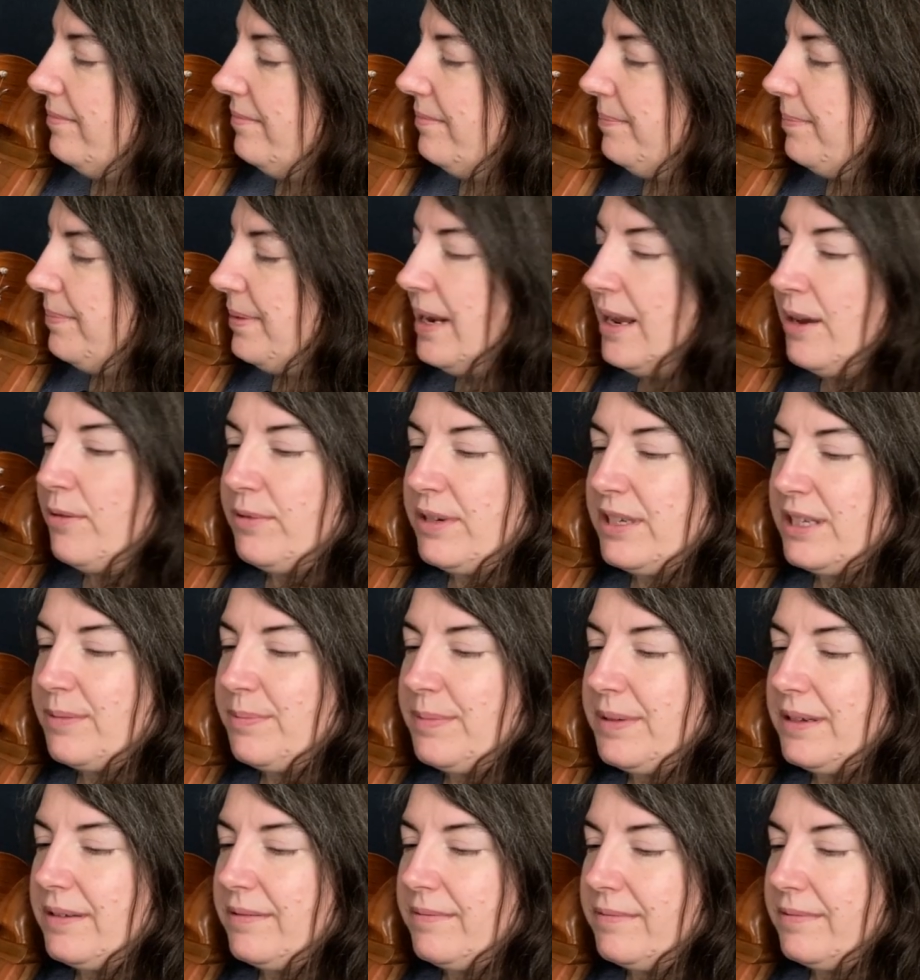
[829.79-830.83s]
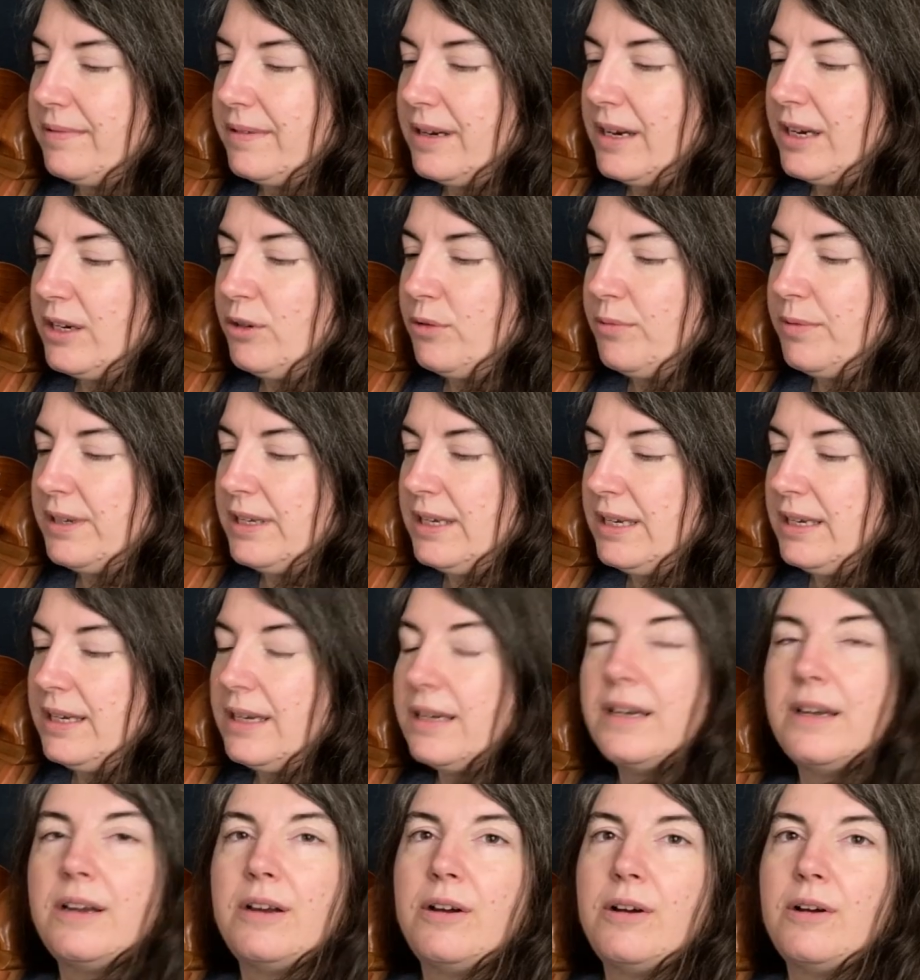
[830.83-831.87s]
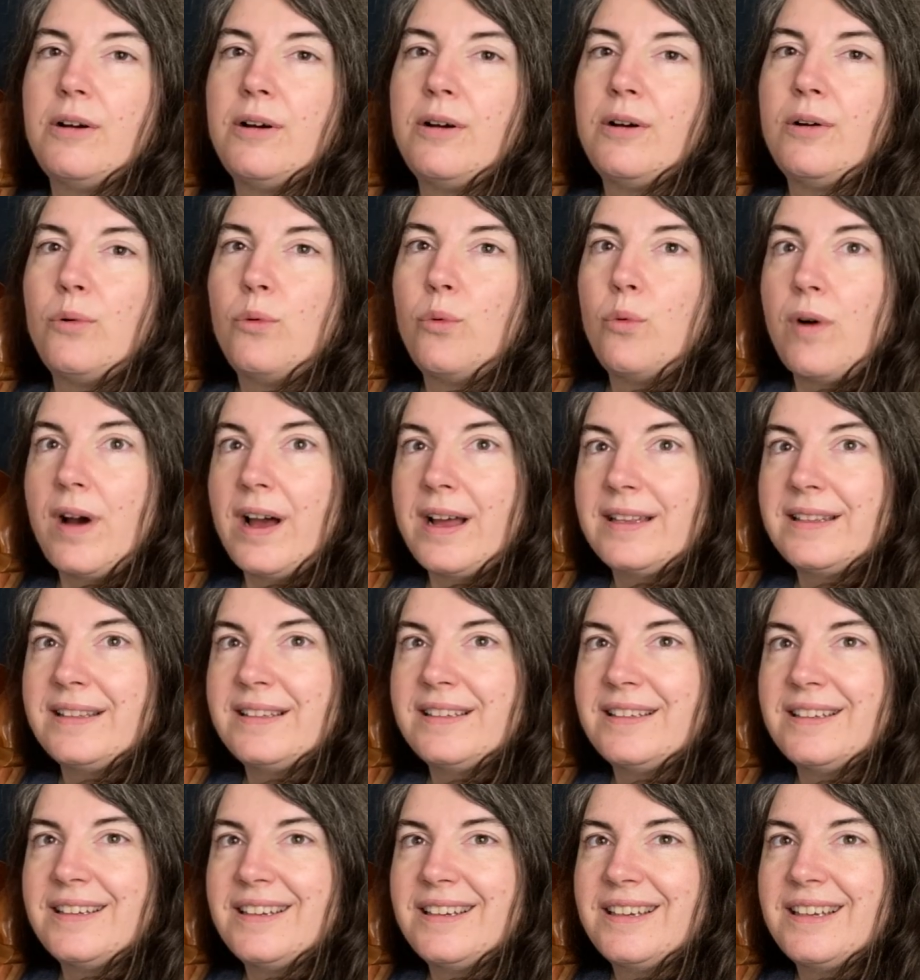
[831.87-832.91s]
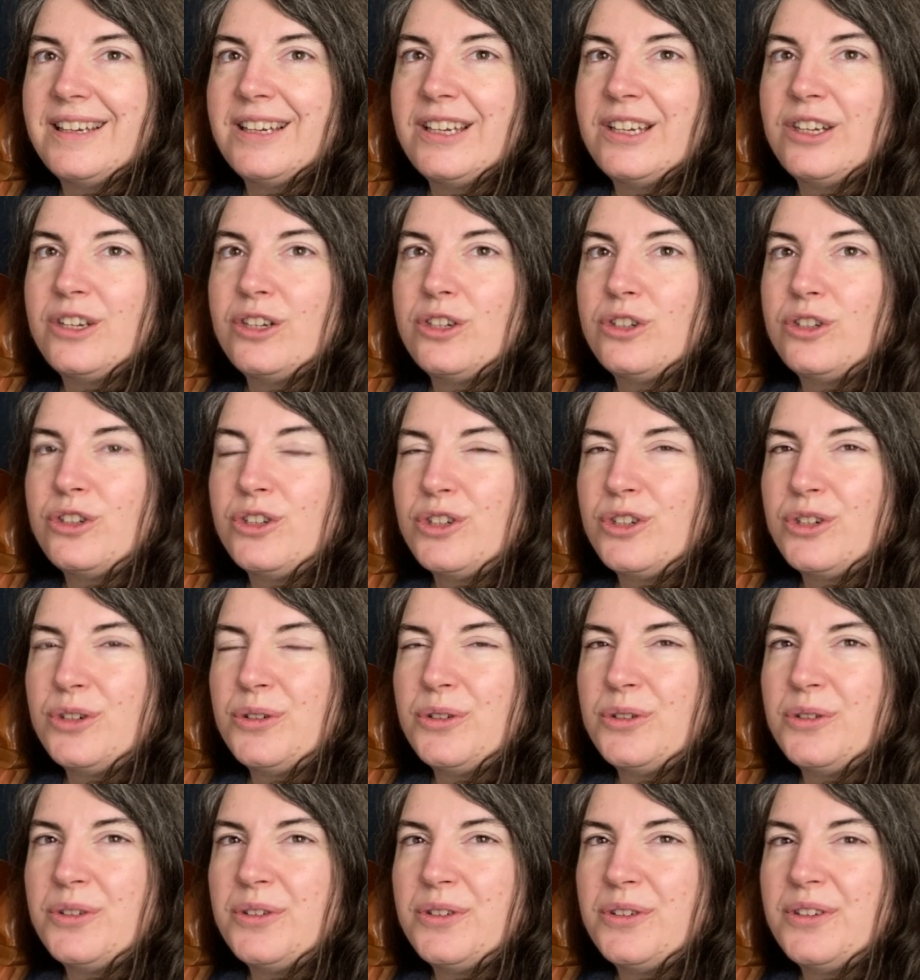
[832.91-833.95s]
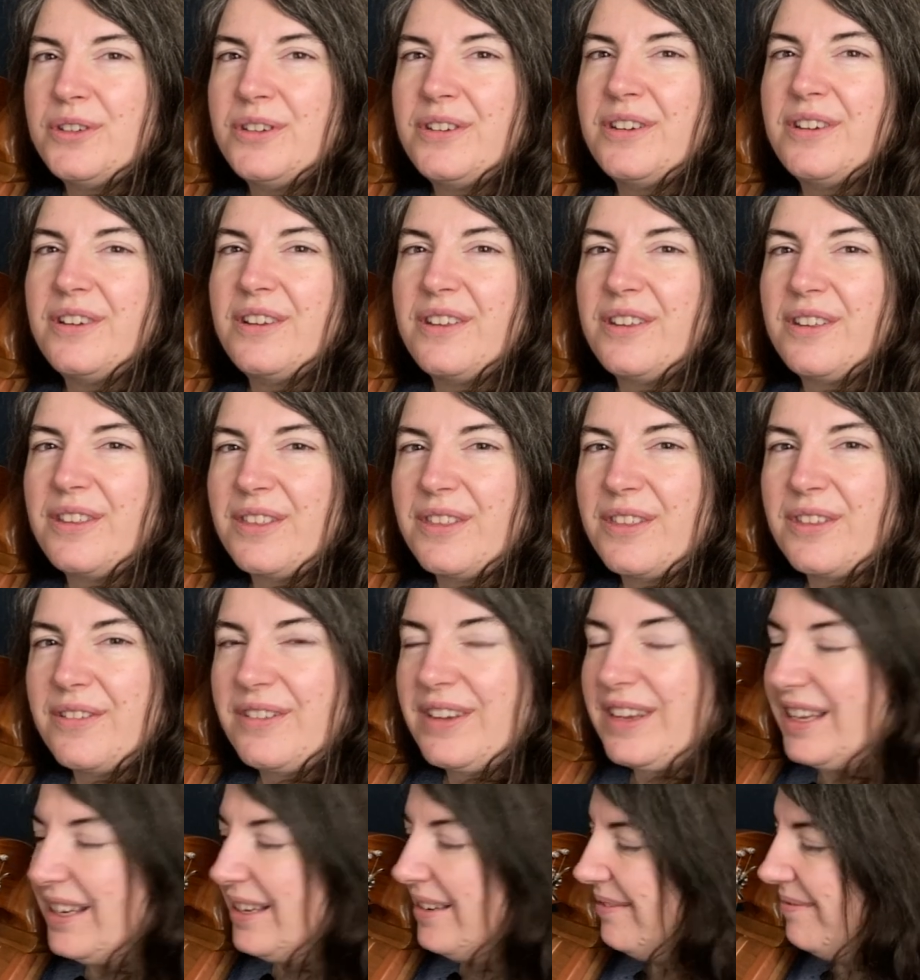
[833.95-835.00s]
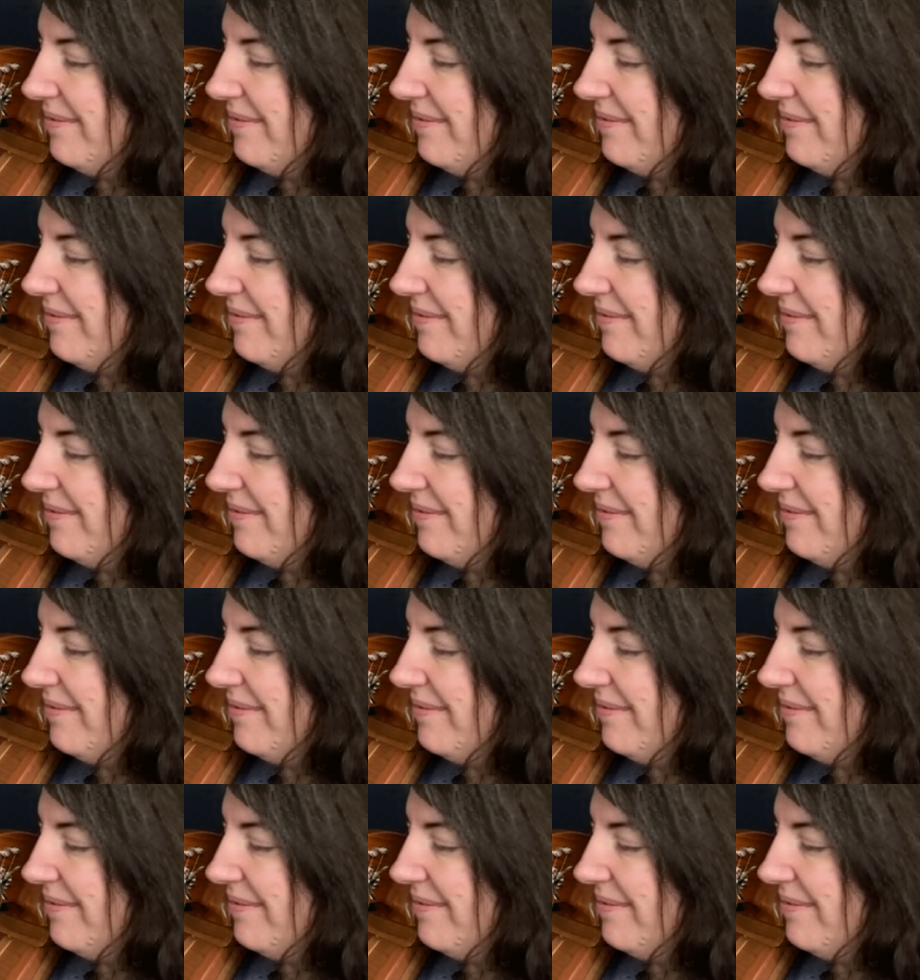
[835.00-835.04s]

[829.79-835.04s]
play with me. Are you ready? One, two, three.